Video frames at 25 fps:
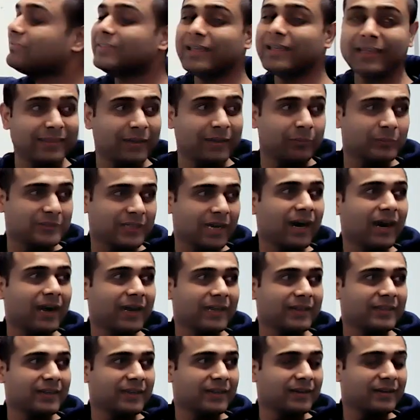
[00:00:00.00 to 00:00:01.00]
if that, there was an
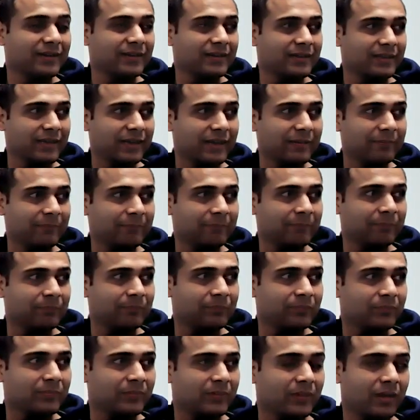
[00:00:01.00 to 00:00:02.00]
I there, yeah.
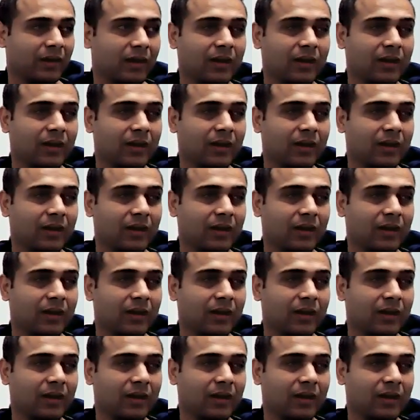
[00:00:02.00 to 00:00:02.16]
Yeah.